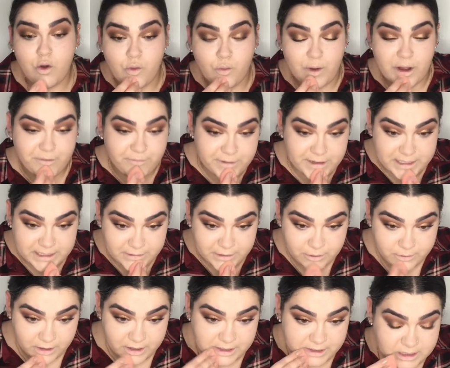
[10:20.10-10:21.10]
Or I really
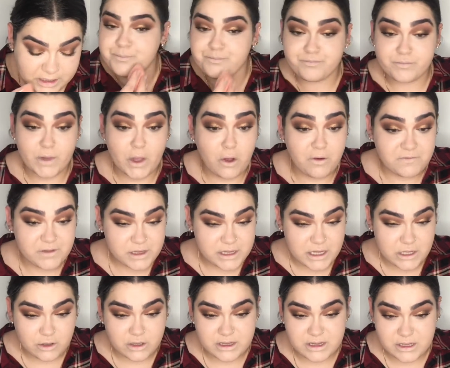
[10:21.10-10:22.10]
don't like this.
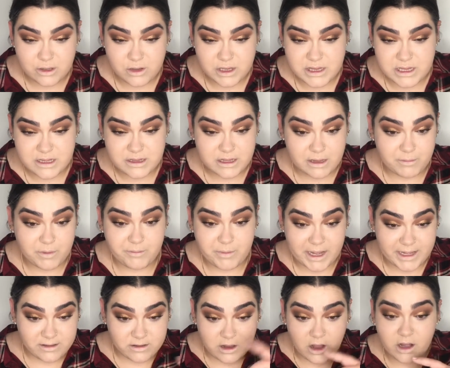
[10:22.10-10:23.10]
Obviously, you can still see some of
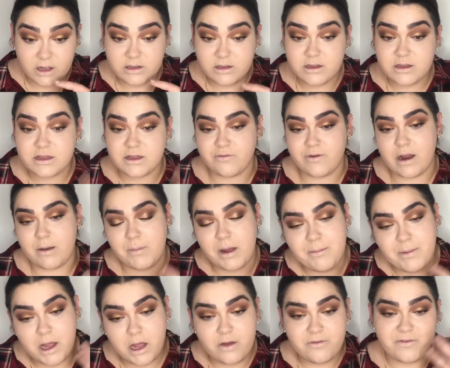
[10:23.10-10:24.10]
my darkness around my
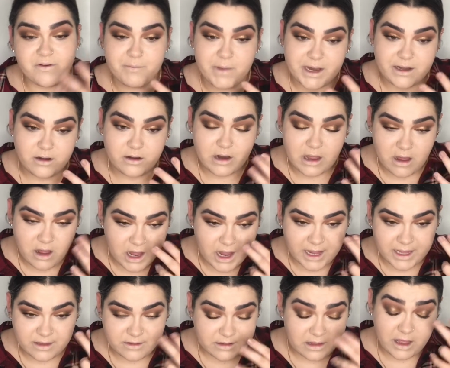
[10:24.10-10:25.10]
mouth and my
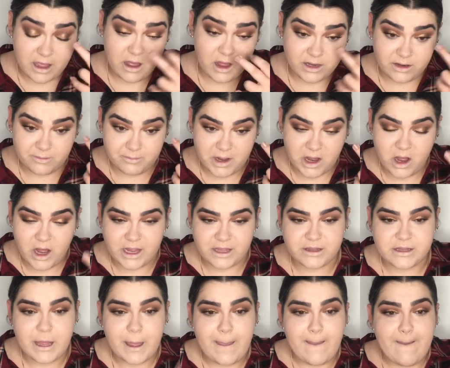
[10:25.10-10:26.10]
eyes, like under my
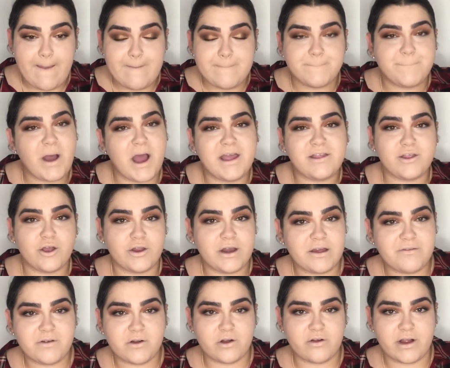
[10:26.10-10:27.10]
eyes. But I don't
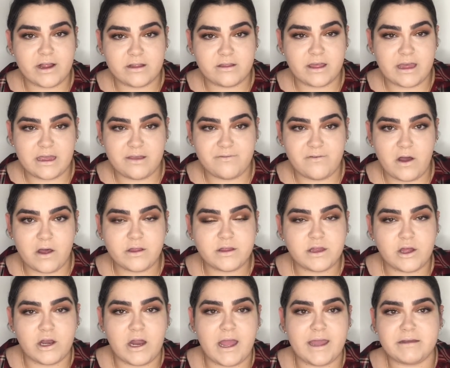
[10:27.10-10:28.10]
have a corrector either.
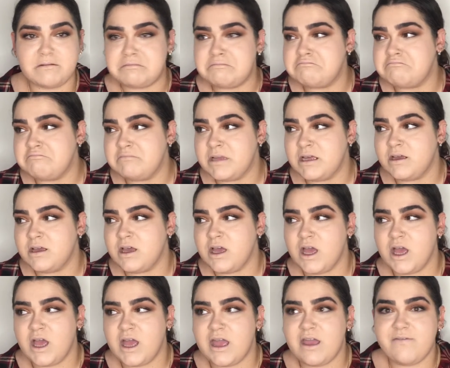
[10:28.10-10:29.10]
So like,
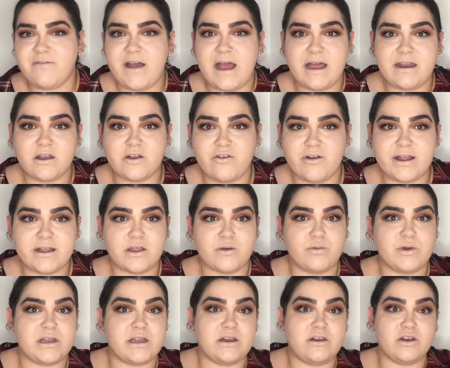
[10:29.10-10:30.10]
if I had a corrector,
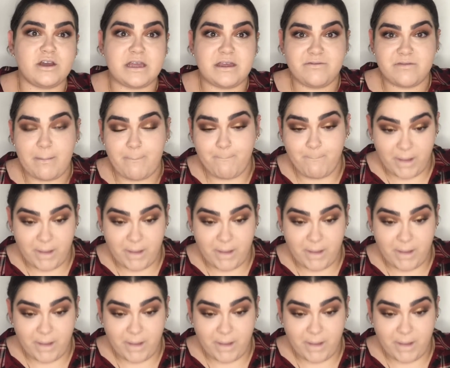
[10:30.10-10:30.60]
would it look even